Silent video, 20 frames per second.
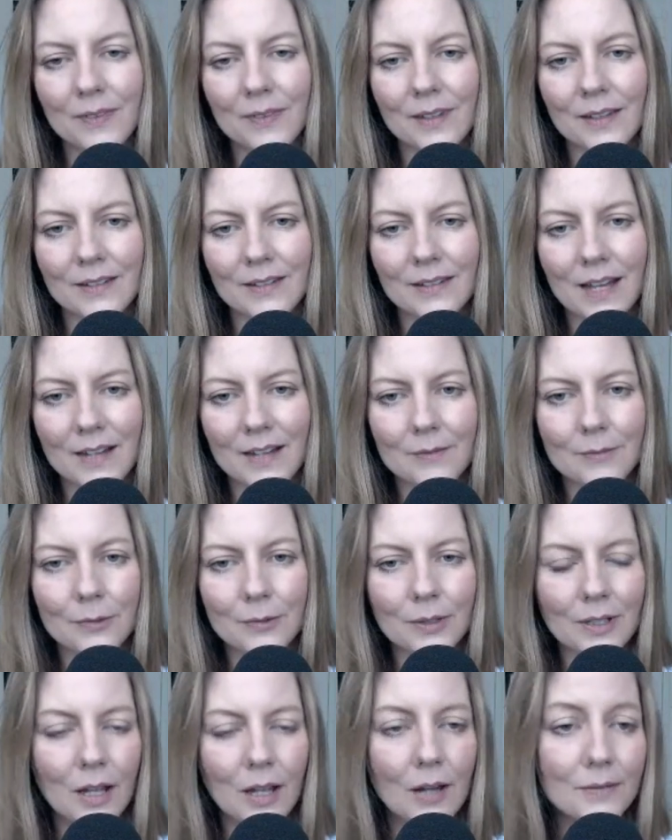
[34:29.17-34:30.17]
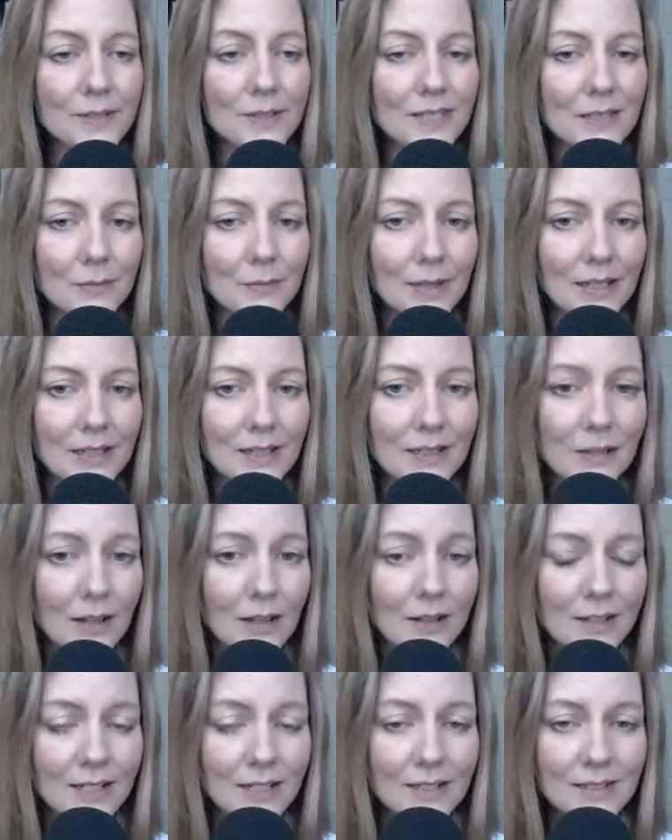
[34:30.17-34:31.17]
that will obviously make it a
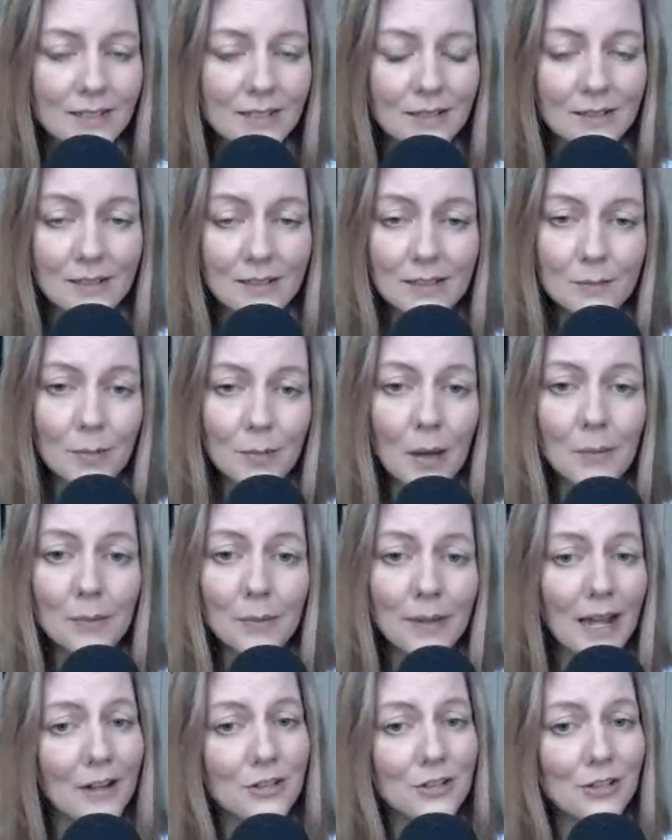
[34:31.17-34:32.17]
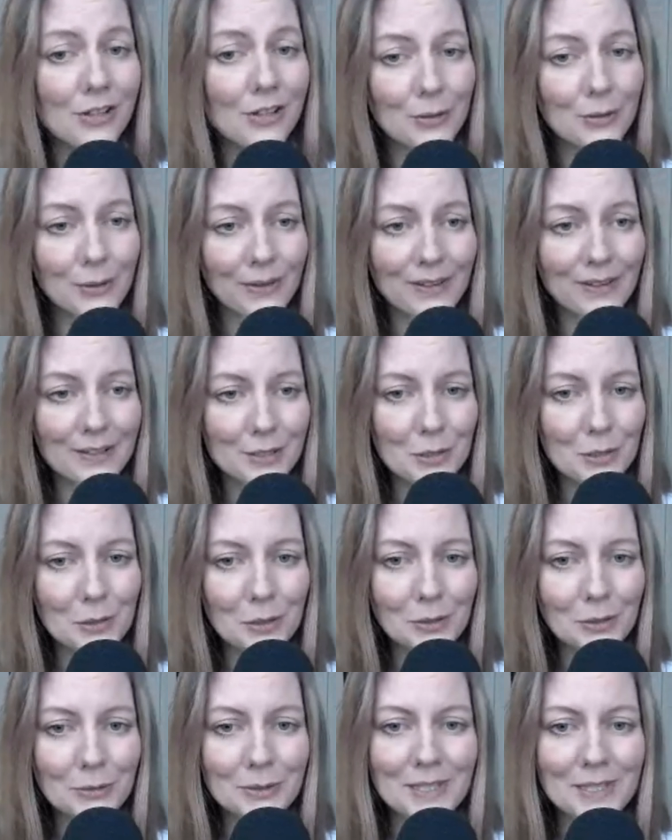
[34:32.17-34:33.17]
lot easier. And it's probably actually a good thing to
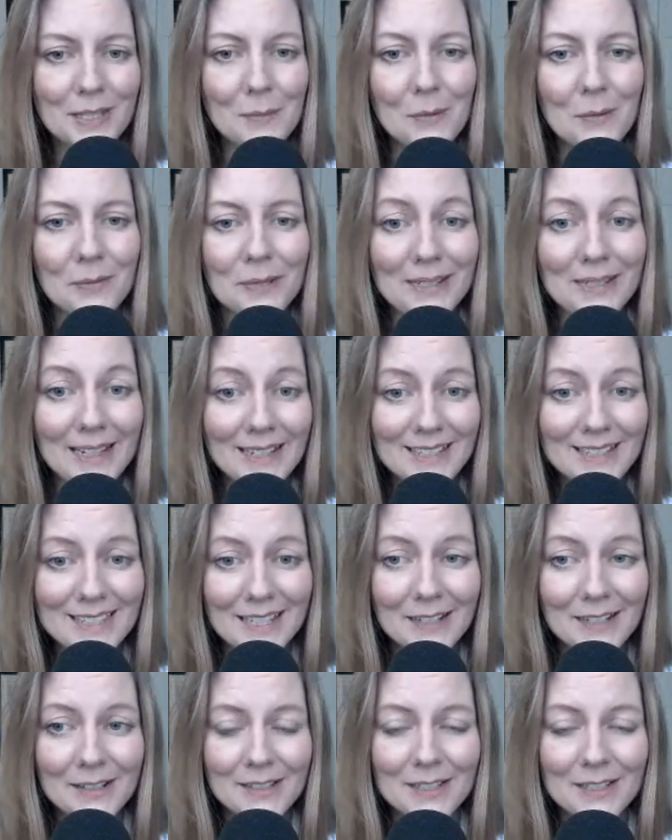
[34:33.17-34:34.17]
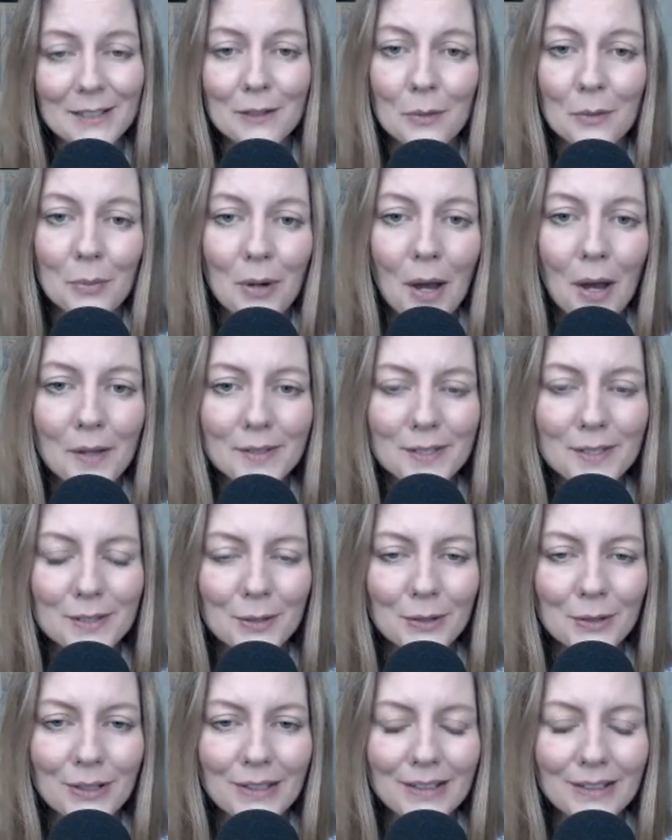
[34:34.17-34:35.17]
include some of the naysayers in the process
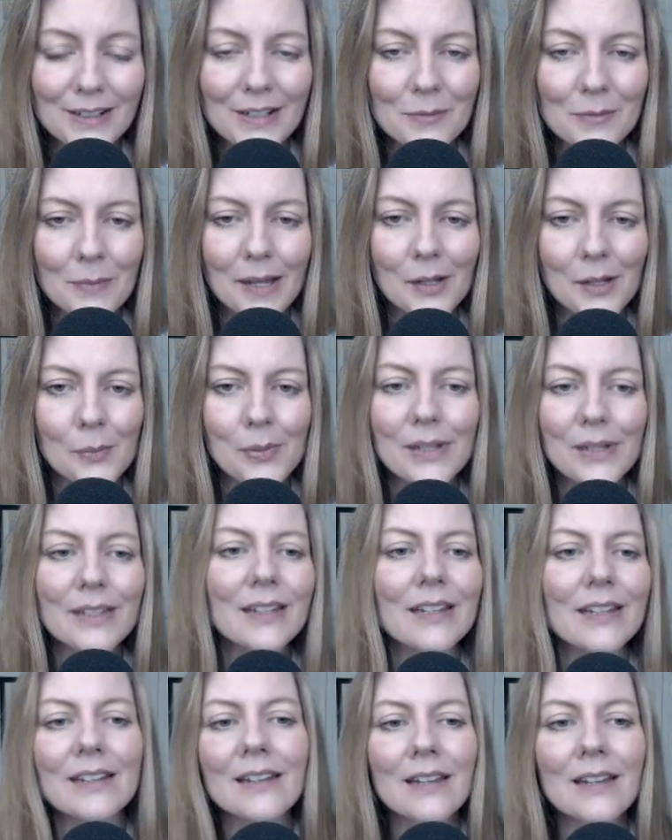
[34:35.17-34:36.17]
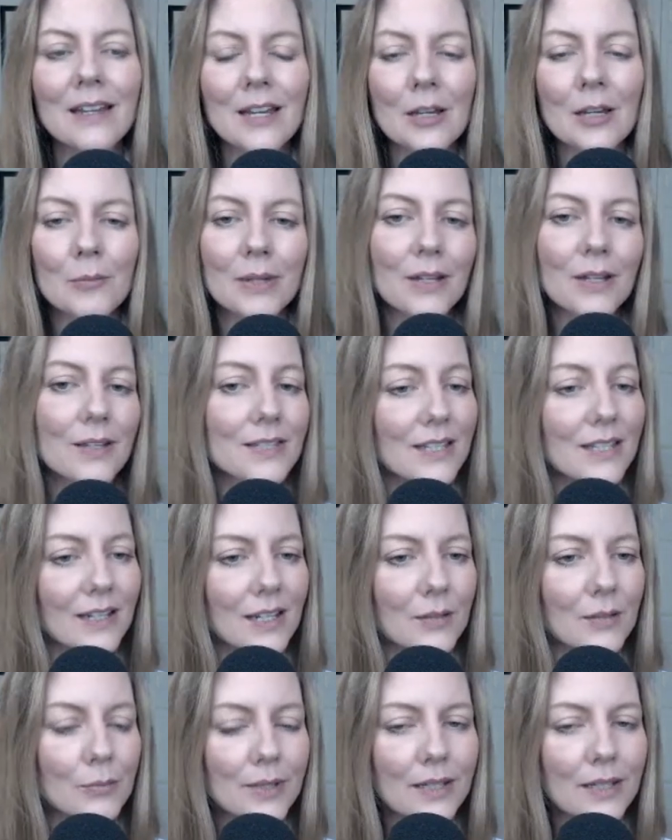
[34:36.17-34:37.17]
earlier, in my opinion, because they
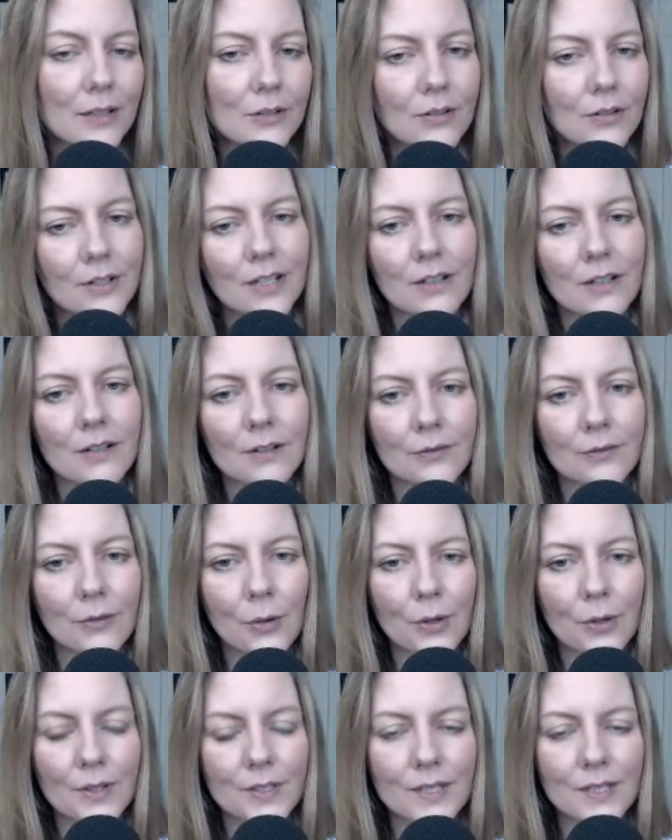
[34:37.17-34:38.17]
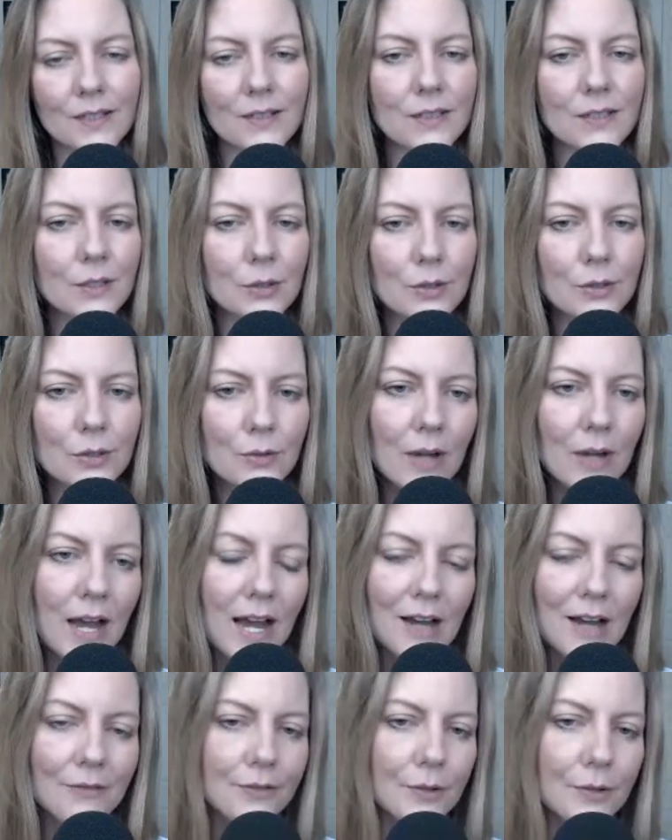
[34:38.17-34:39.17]
can be a critical voice. And it's good to
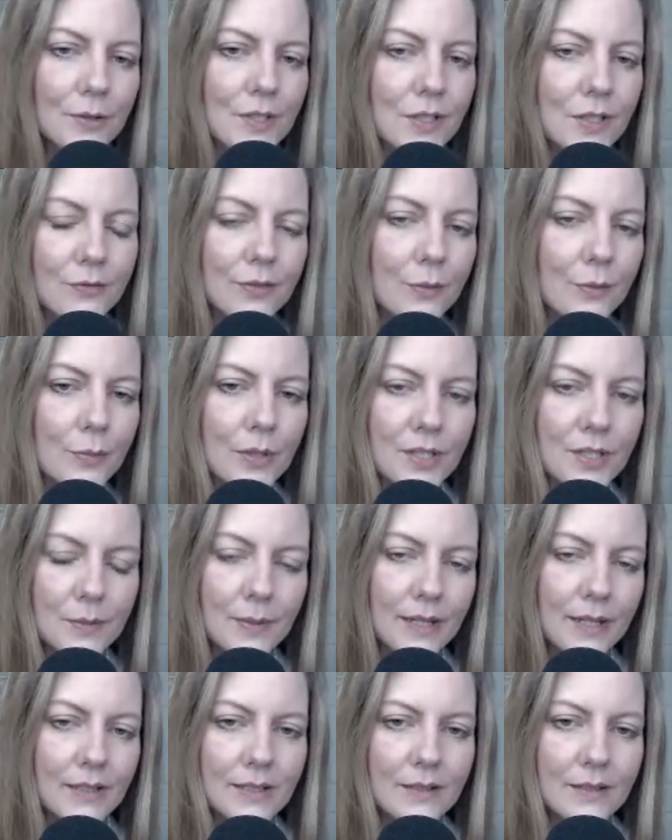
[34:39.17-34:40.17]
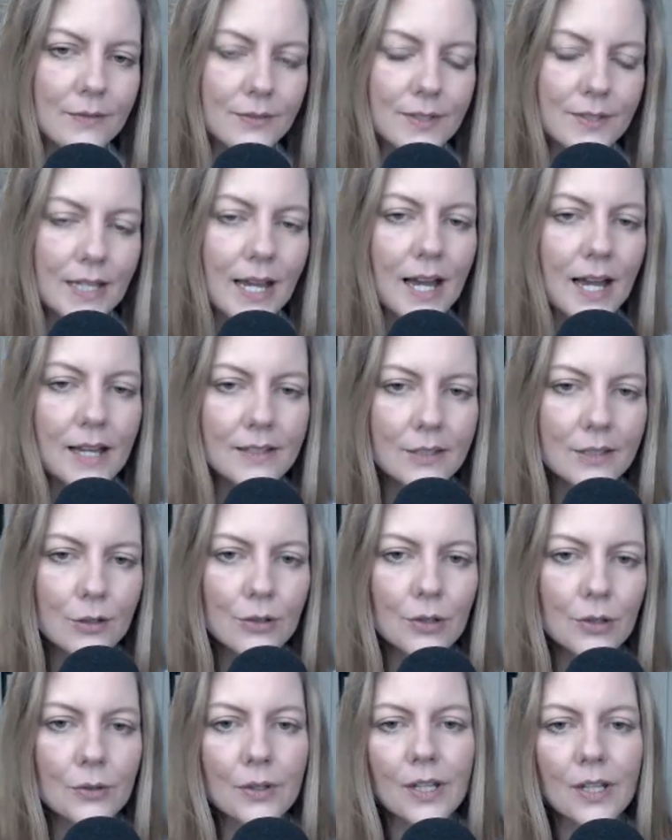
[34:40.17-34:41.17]
have those different perspectives as you're
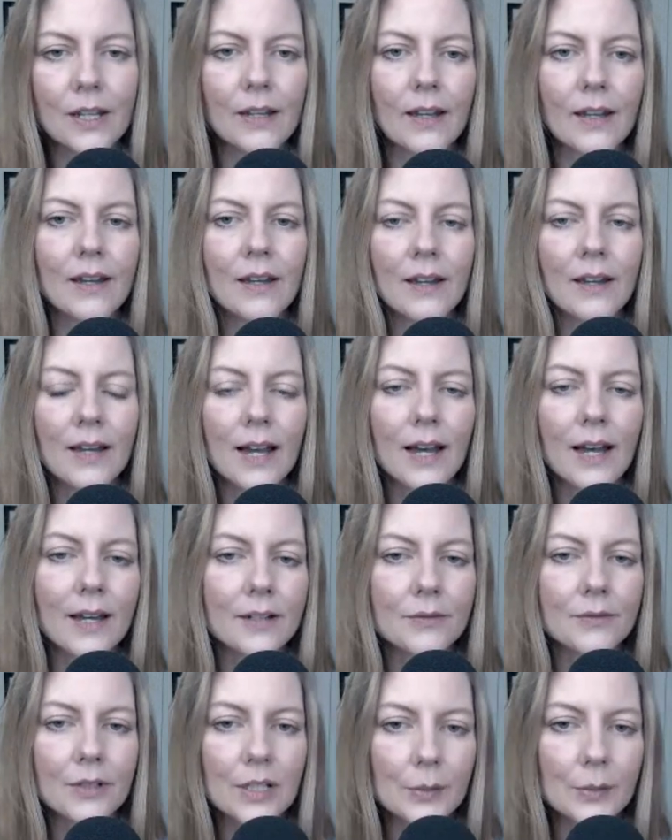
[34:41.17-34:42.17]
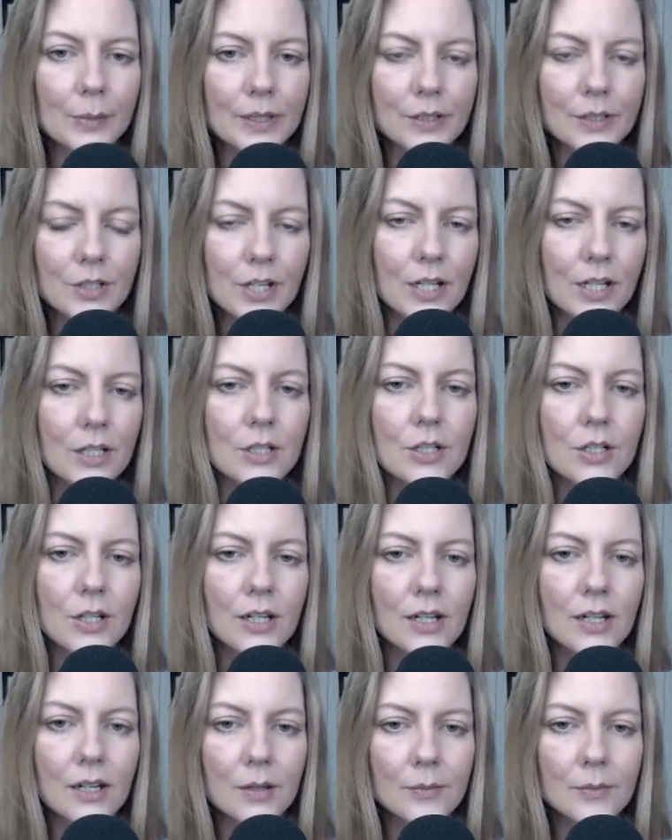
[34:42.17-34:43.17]
looking at a really big change
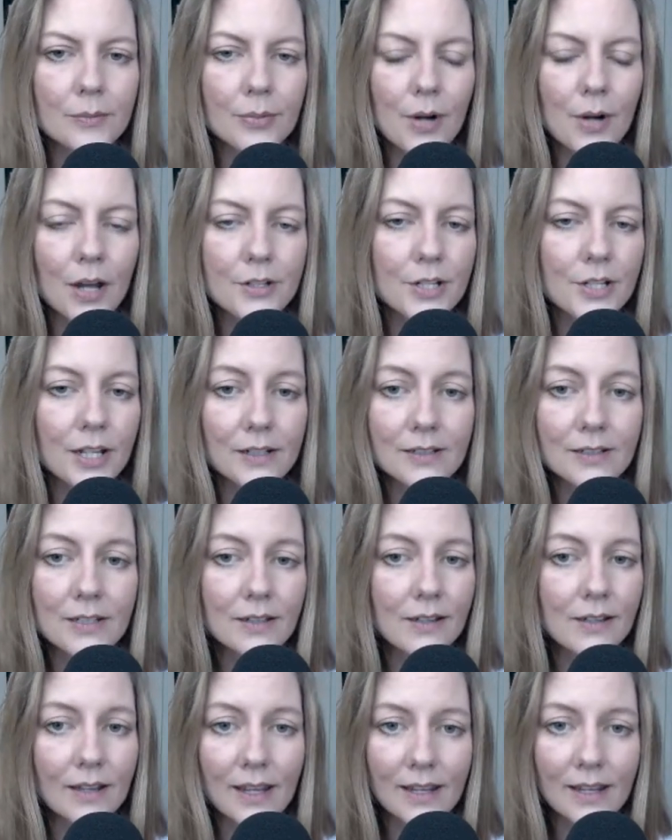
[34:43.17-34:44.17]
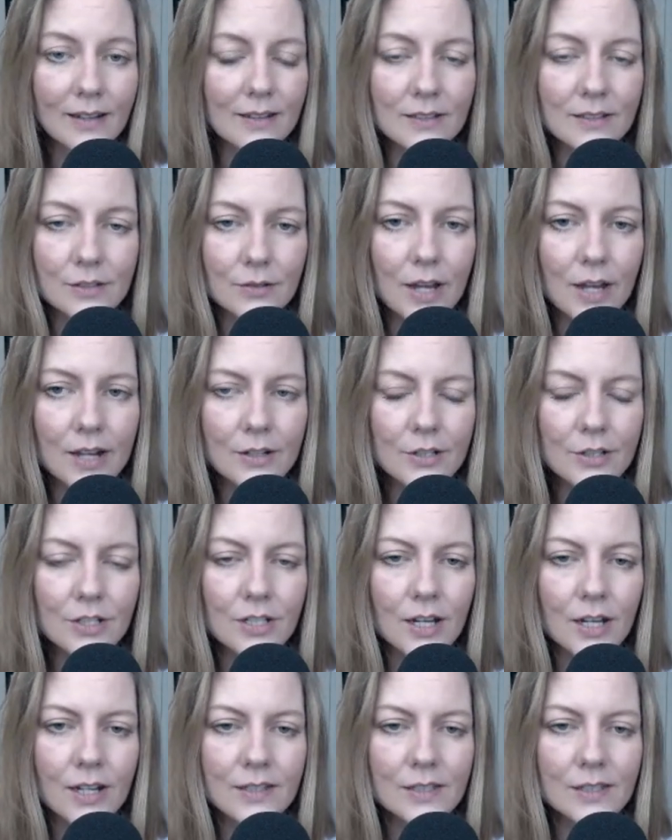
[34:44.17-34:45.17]
project like
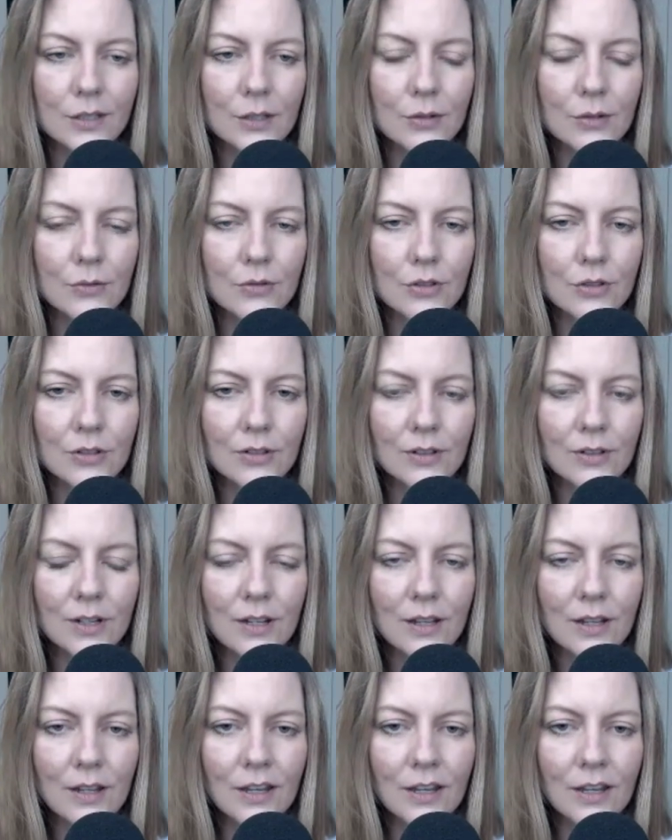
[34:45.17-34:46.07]
strategy execution.